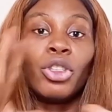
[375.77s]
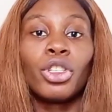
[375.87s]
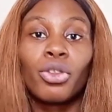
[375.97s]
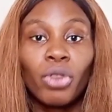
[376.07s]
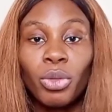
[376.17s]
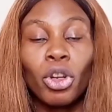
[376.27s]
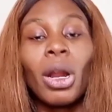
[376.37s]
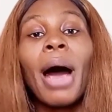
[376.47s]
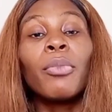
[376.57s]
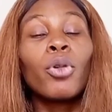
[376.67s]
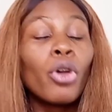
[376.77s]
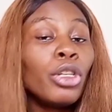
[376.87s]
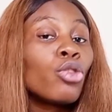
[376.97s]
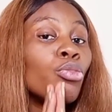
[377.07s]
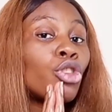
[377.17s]
description. I'm
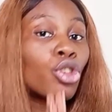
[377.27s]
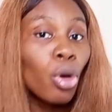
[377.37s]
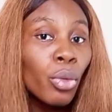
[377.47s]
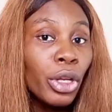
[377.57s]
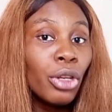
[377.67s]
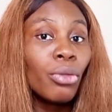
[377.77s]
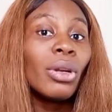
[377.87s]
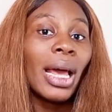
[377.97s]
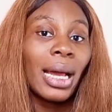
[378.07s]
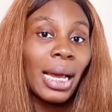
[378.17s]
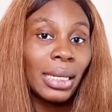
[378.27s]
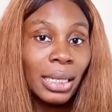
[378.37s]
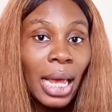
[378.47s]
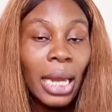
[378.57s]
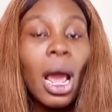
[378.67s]
going to be showing you, like I
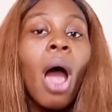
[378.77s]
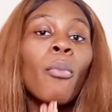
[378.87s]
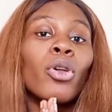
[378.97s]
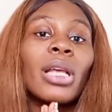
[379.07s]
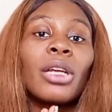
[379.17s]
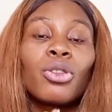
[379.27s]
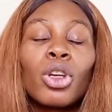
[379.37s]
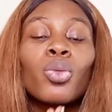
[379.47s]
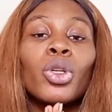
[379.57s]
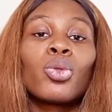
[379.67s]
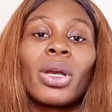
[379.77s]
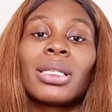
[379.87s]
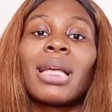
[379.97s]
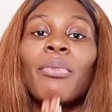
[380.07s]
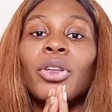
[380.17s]
said, but I just want to
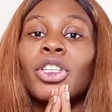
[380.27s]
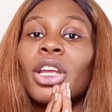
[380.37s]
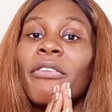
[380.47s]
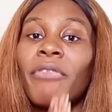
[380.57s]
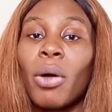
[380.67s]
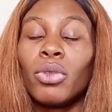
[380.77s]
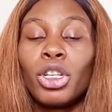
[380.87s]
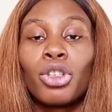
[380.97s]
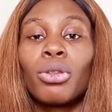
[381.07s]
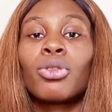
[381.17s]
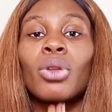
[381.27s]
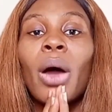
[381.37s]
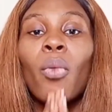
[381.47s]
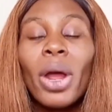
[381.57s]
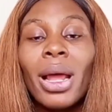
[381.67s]
establish a foundation so
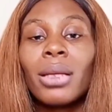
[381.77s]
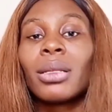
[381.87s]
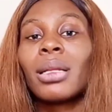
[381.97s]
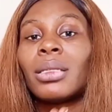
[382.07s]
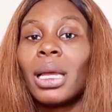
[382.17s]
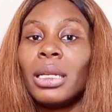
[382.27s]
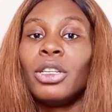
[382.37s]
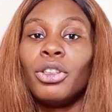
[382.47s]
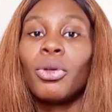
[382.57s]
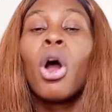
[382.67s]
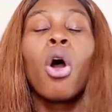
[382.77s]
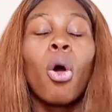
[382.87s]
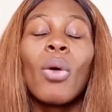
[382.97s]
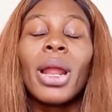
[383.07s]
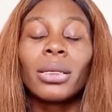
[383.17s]
that when I start telling you,
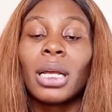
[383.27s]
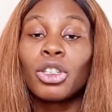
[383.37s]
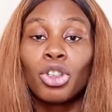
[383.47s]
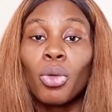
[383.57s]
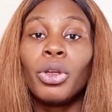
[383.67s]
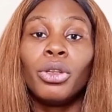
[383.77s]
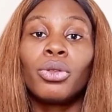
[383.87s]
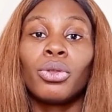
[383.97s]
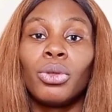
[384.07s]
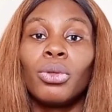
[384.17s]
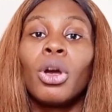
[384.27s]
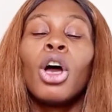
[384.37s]
or when I start showing it to you,